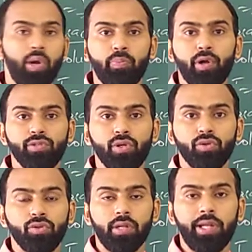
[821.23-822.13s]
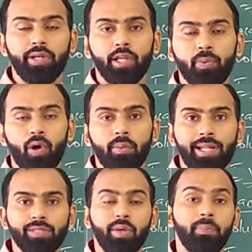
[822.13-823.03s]
1.03 into the power
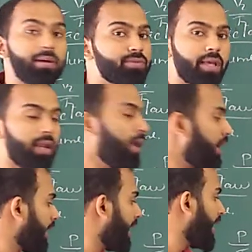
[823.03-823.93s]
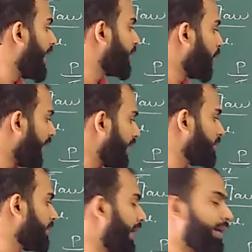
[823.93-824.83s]
minus 5 Pascal, and
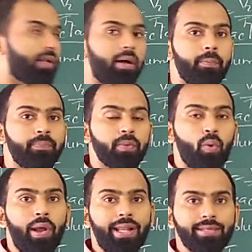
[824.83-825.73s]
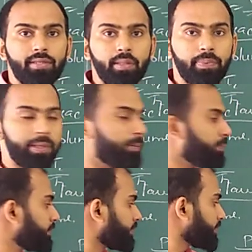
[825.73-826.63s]
volume at 1 STP.
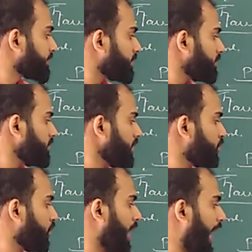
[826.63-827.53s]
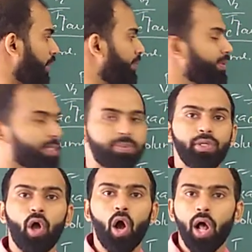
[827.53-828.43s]
So now if you
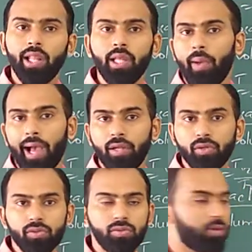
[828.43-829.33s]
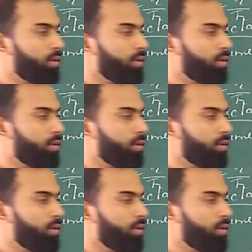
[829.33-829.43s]
substitute all the values,